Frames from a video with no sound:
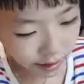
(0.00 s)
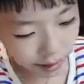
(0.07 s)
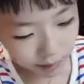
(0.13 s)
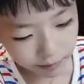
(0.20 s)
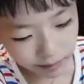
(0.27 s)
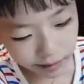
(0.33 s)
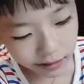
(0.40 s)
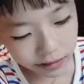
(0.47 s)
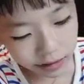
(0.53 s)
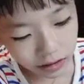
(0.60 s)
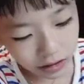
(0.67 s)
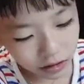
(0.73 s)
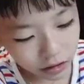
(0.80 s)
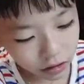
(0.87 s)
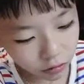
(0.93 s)
Cam. Let's
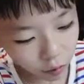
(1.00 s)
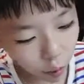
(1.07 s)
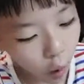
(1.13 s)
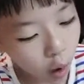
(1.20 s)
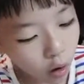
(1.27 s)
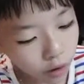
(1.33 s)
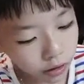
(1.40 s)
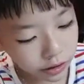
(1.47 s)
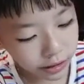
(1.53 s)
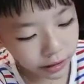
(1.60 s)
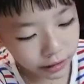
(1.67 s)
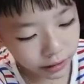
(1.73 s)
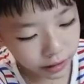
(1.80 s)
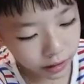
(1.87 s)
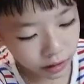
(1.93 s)
just walk
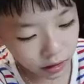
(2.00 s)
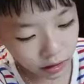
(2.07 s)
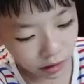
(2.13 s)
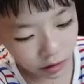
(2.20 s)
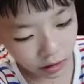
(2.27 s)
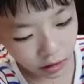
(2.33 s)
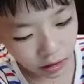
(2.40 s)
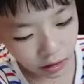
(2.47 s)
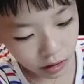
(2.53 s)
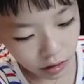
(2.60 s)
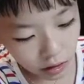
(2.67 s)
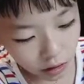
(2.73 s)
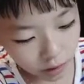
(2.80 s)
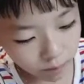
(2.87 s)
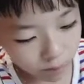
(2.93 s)
there.
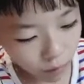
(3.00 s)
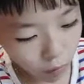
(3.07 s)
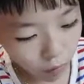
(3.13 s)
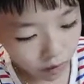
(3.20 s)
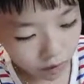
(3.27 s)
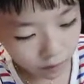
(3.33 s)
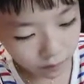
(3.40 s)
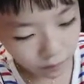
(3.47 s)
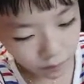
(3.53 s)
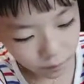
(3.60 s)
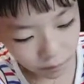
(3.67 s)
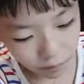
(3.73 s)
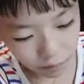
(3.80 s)
But what if...